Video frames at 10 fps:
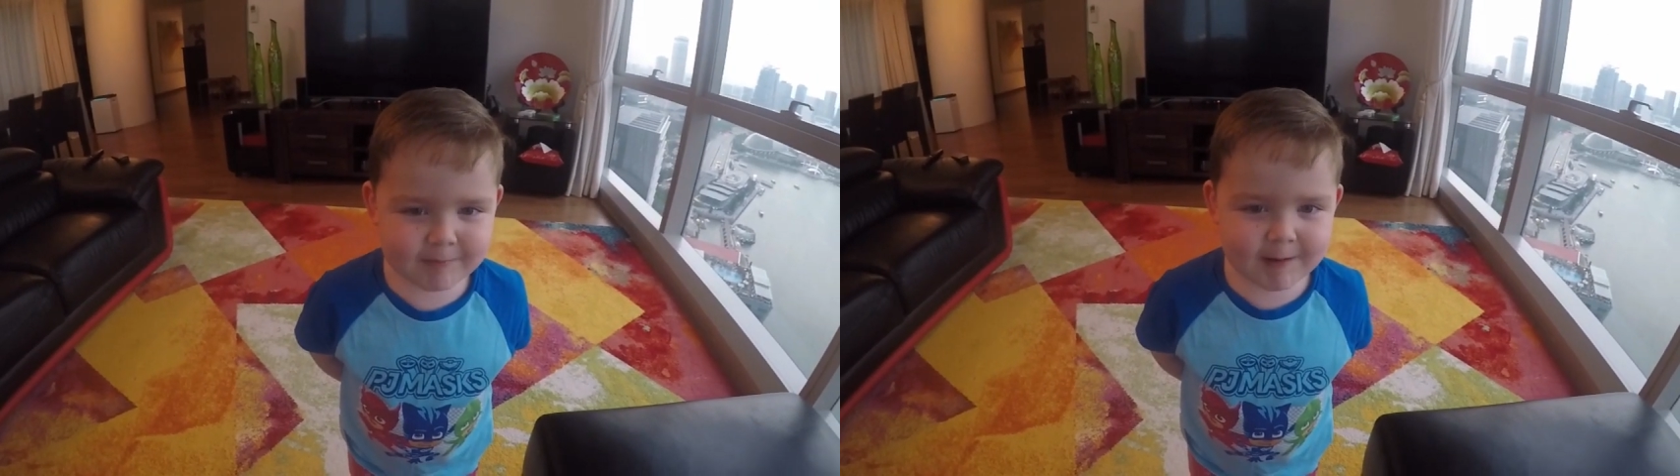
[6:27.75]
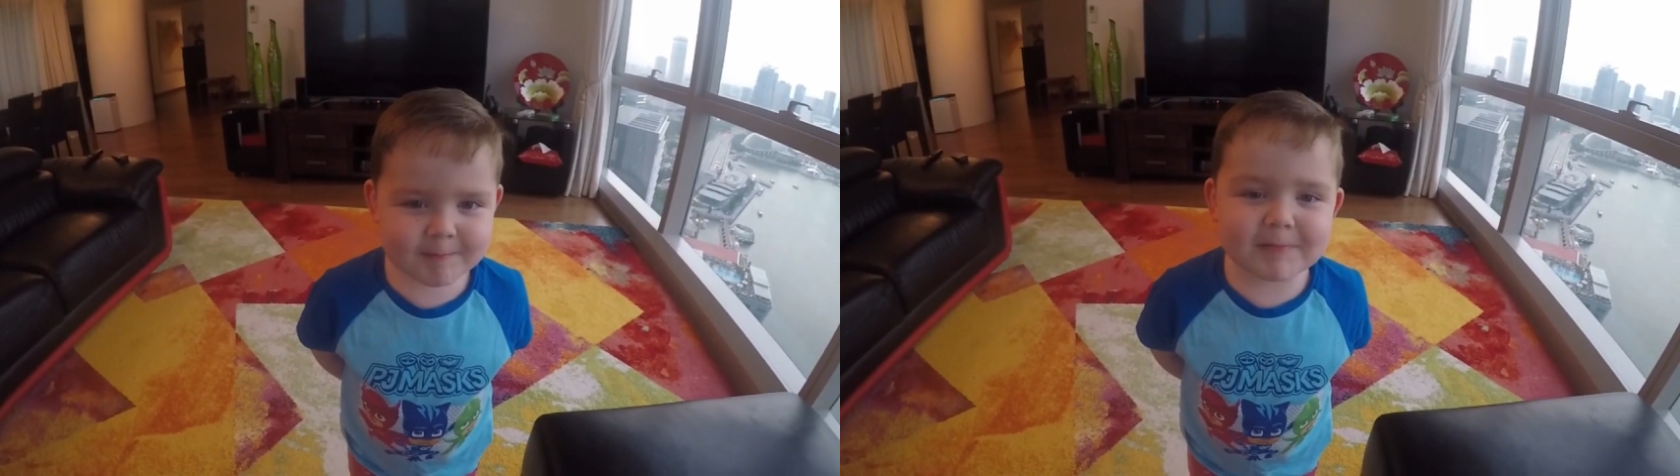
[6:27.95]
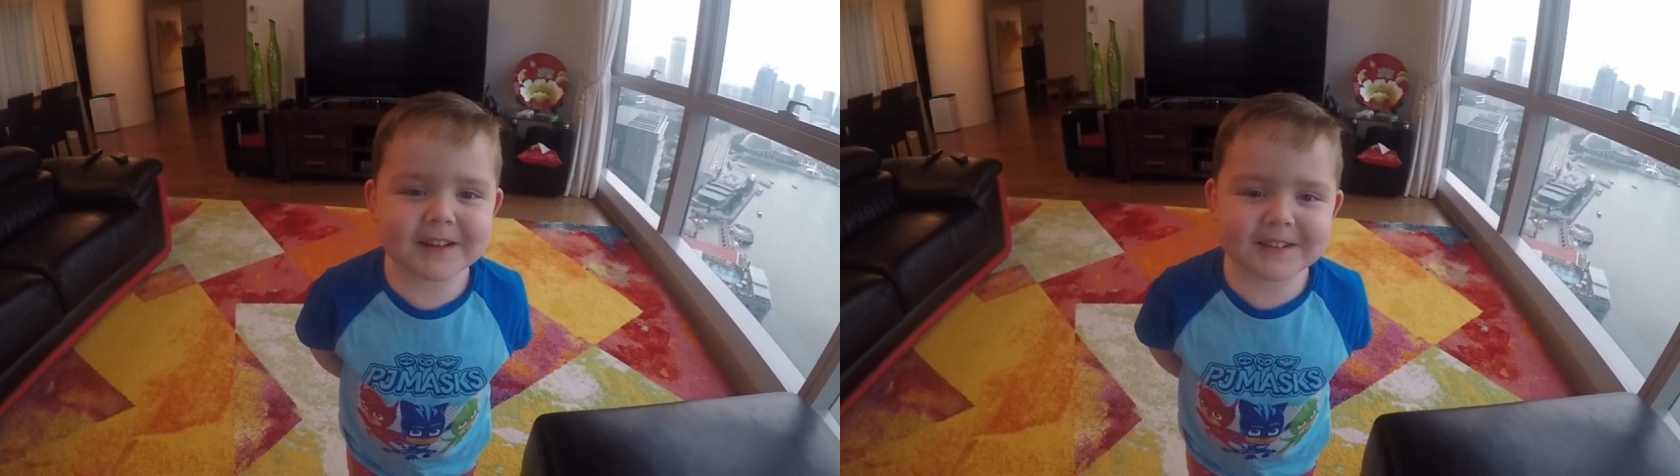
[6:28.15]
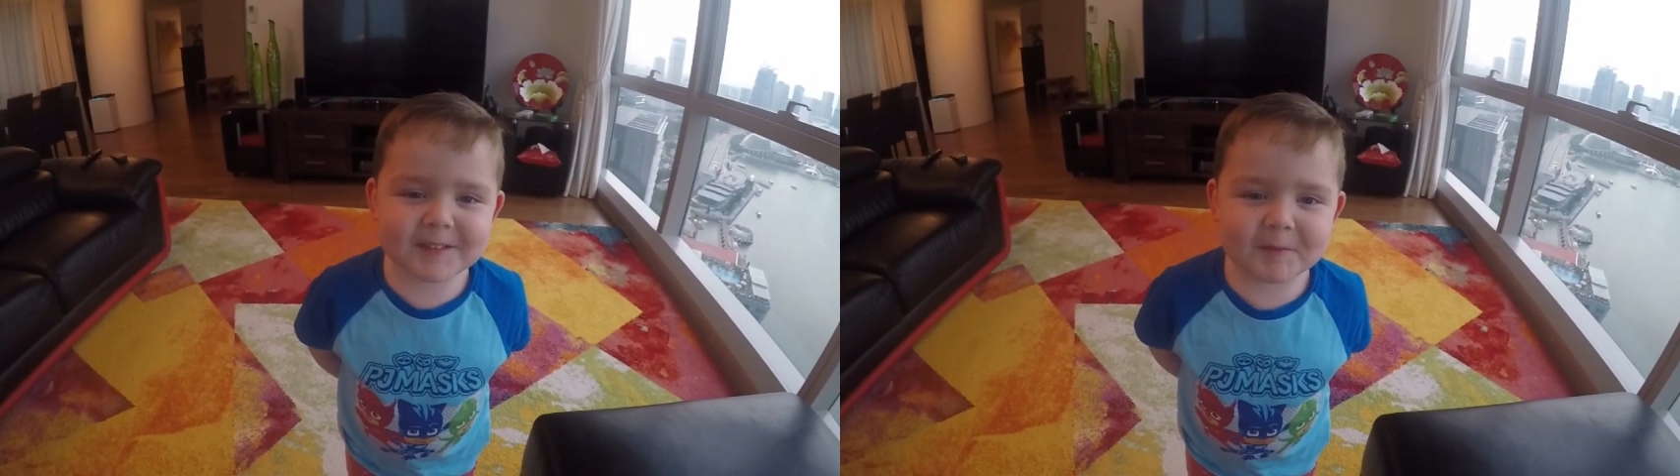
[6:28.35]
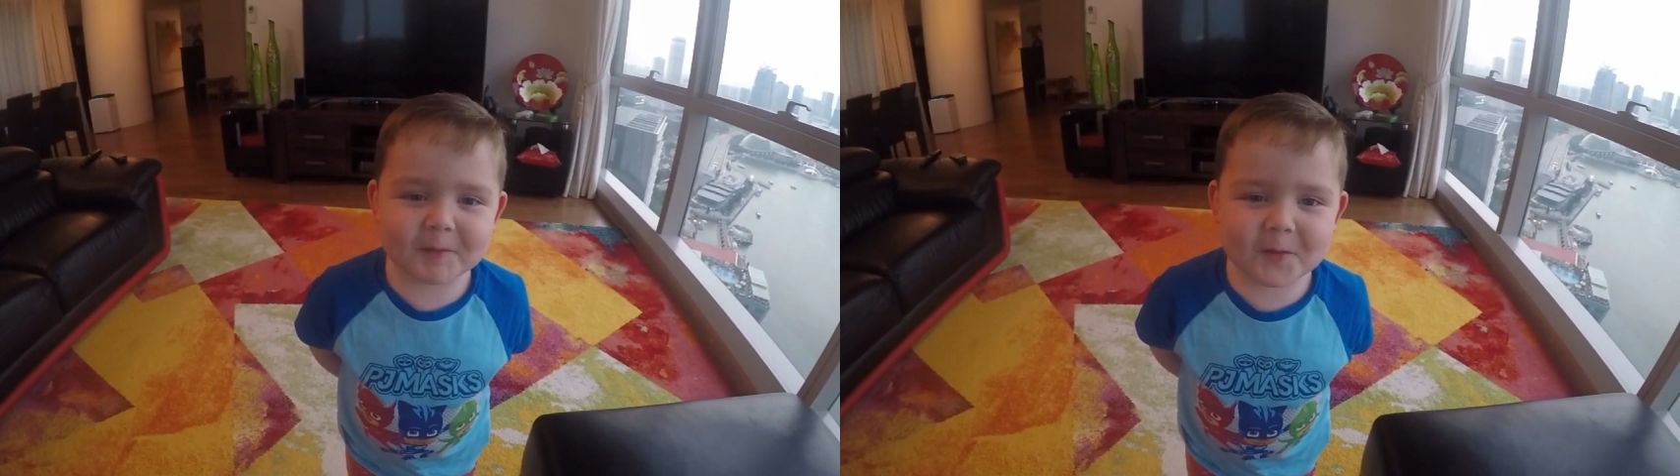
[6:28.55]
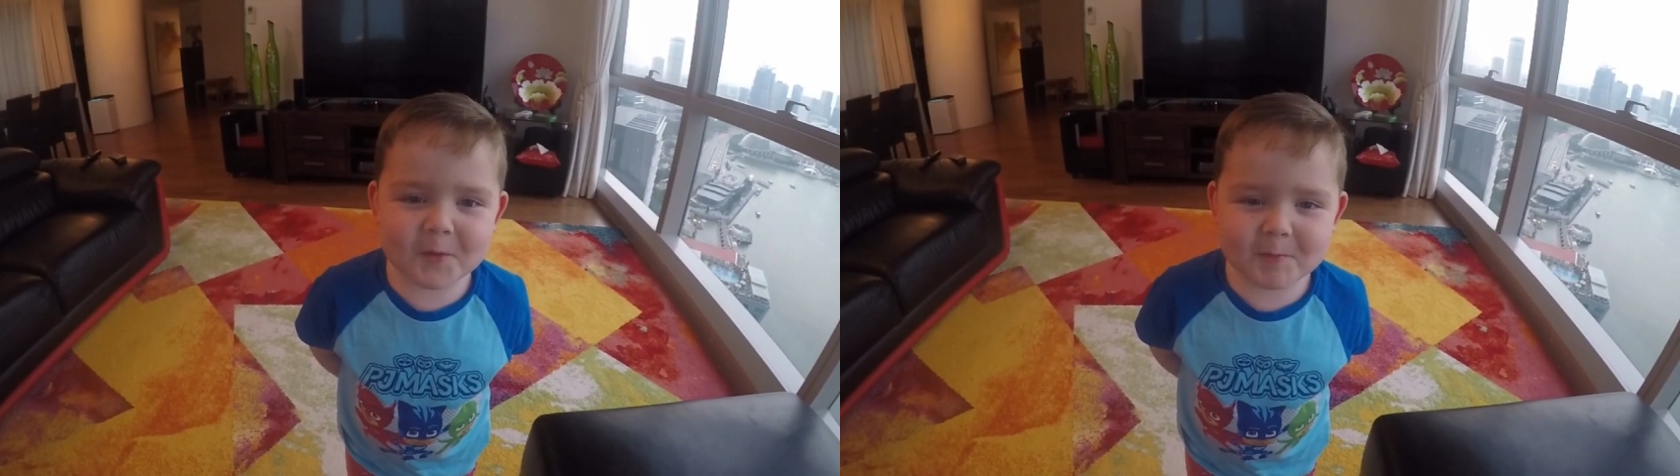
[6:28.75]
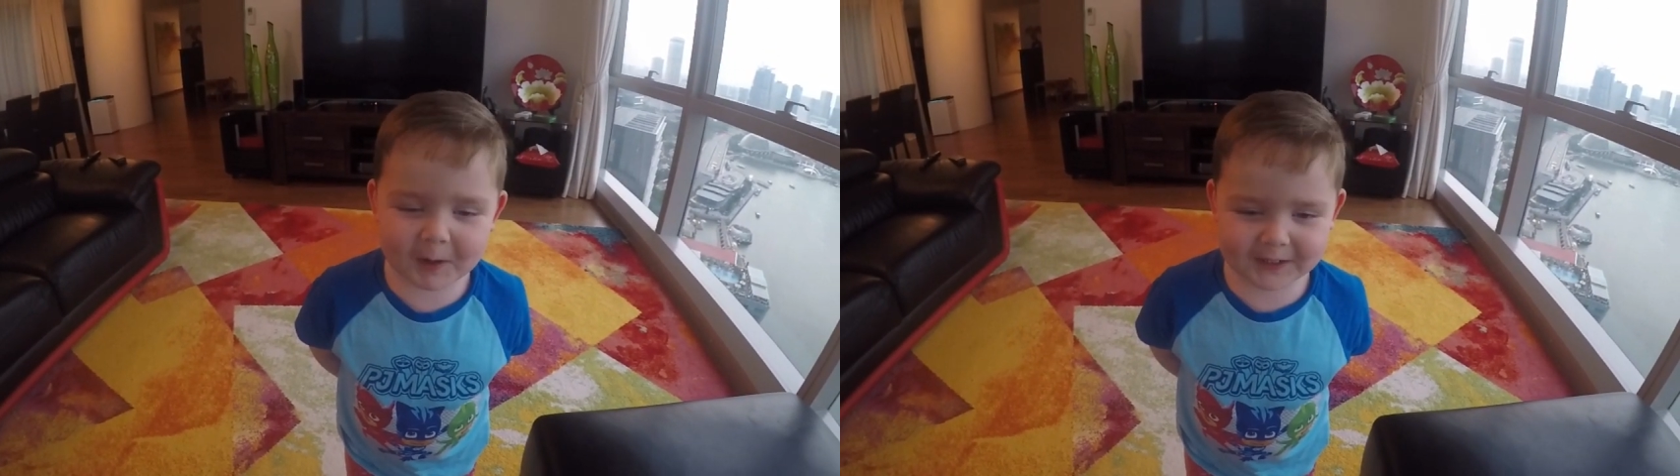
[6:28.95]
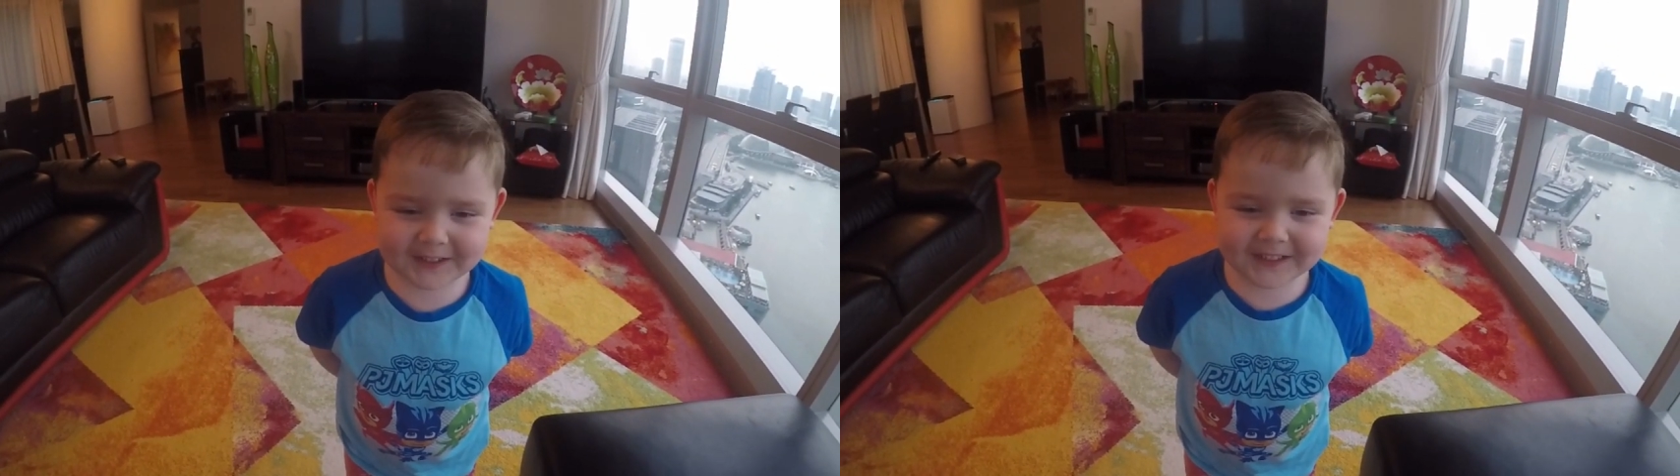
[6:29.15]
and press the blue
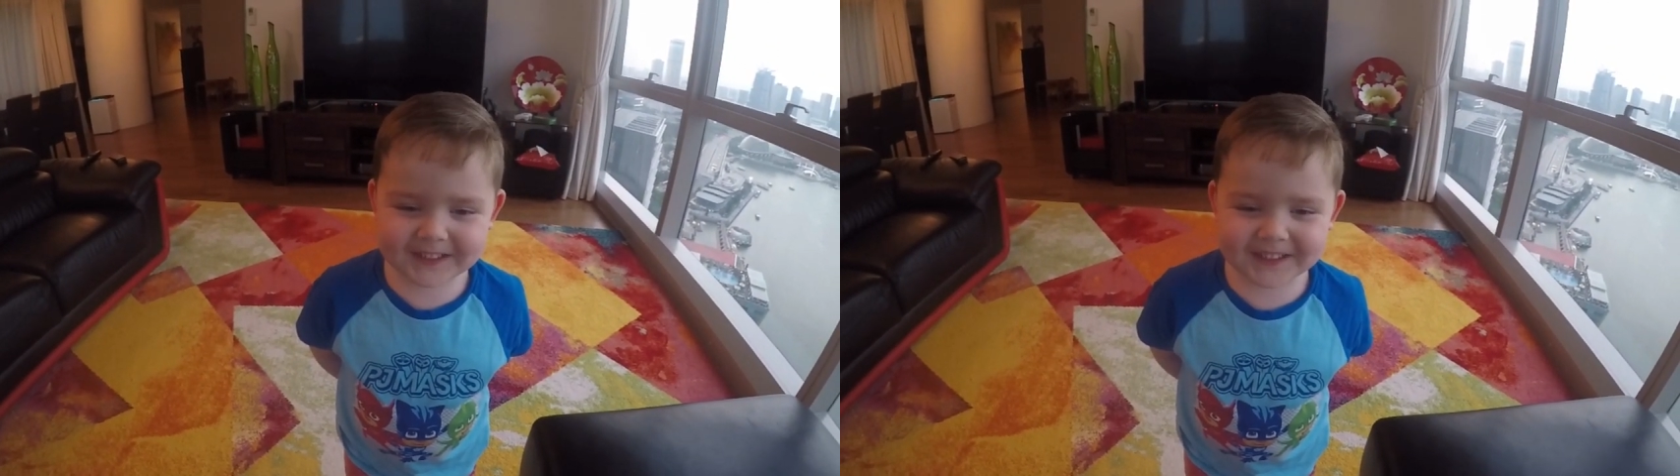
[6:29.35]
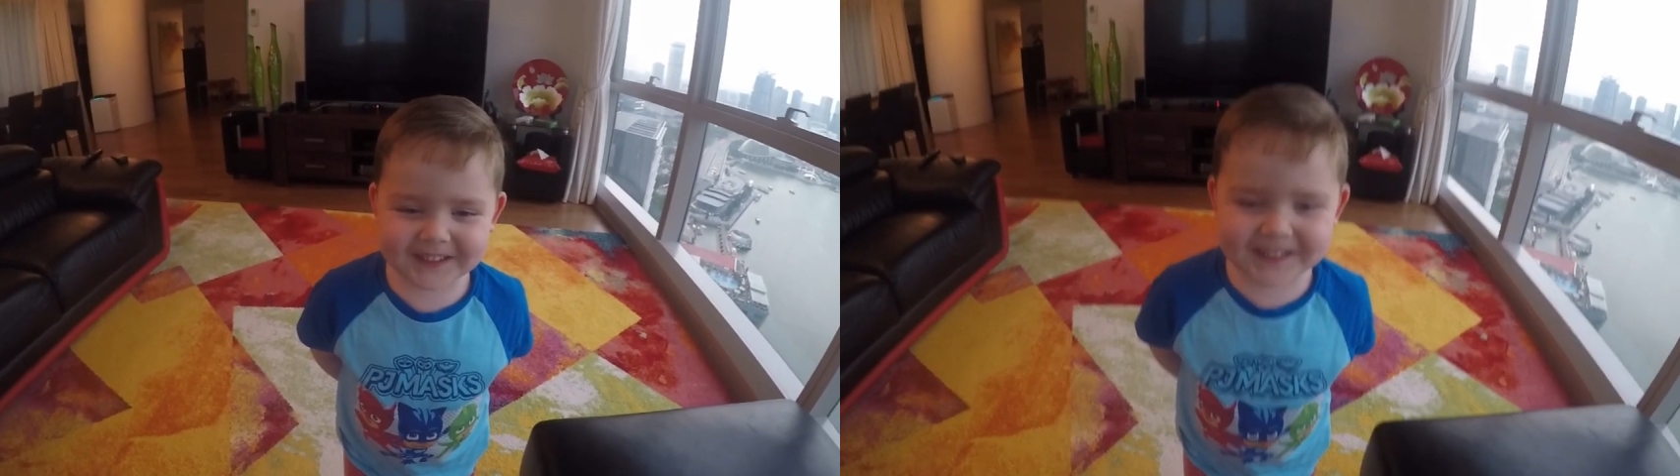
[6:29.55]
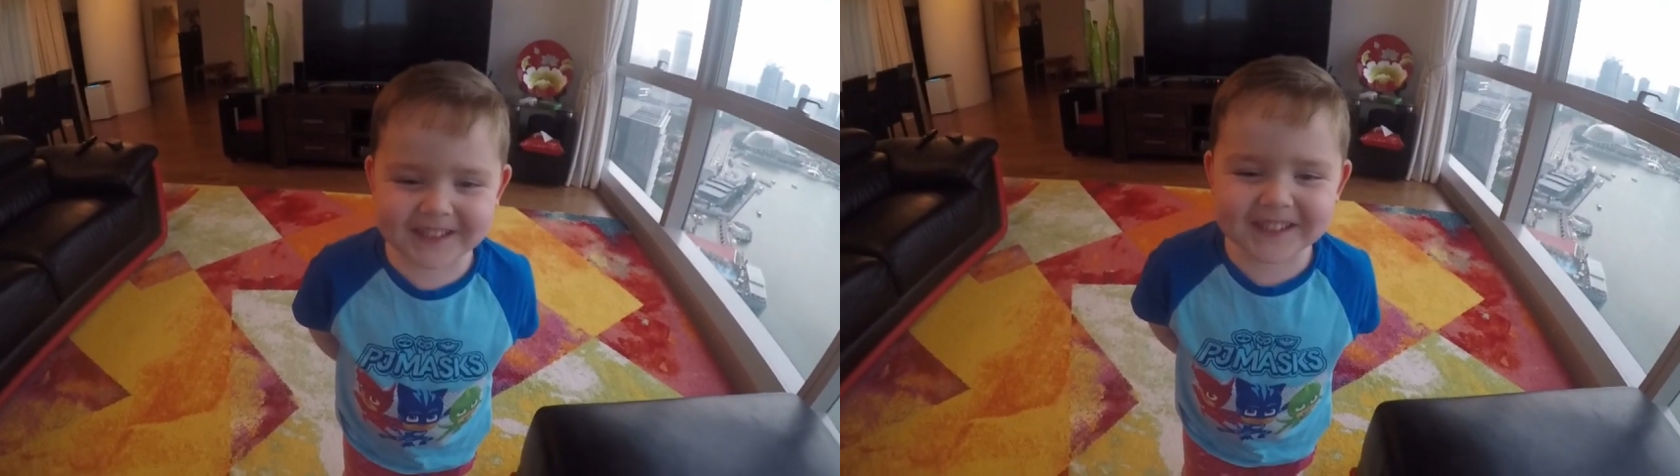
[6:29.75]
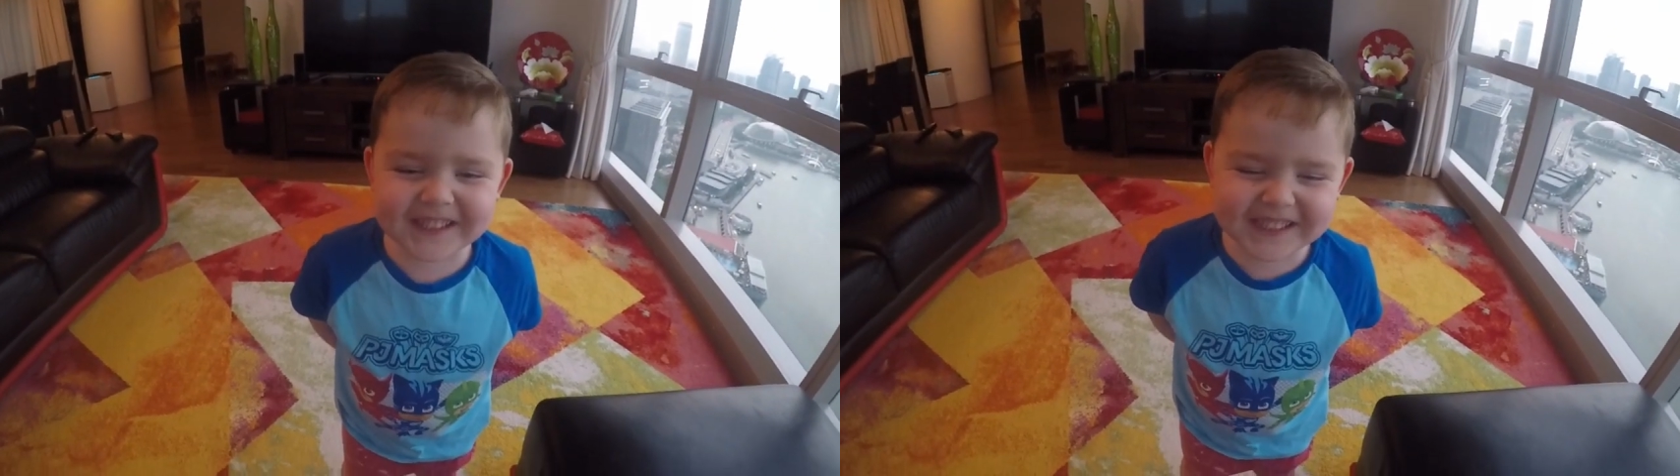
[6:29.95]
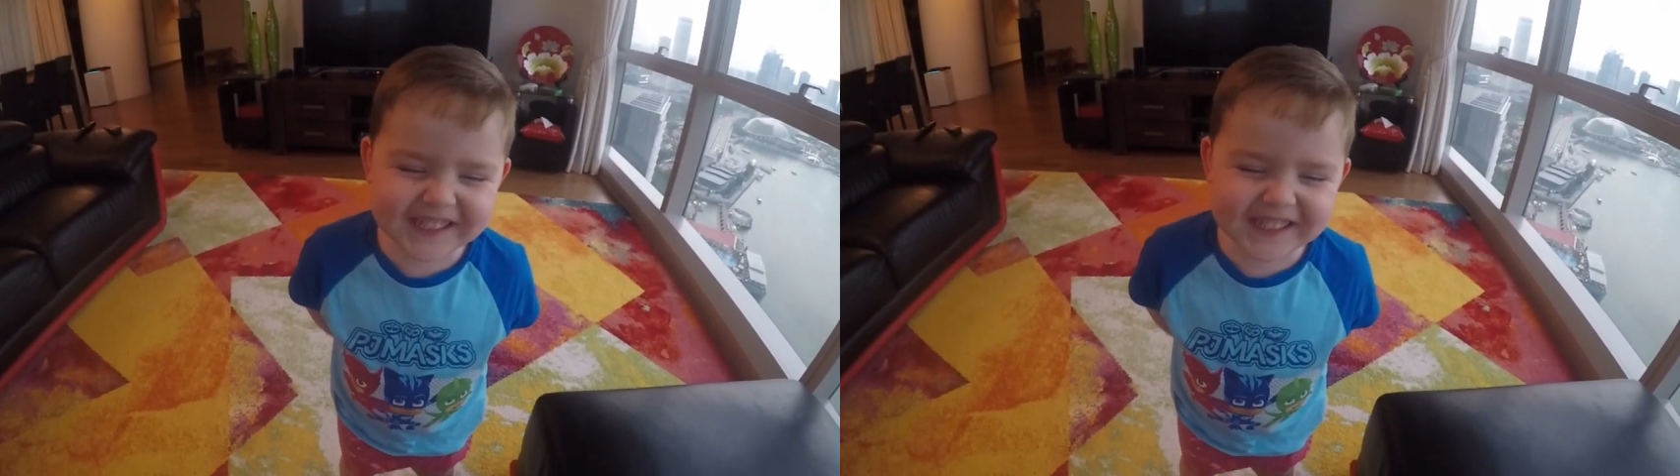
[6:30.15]
button. Blue button?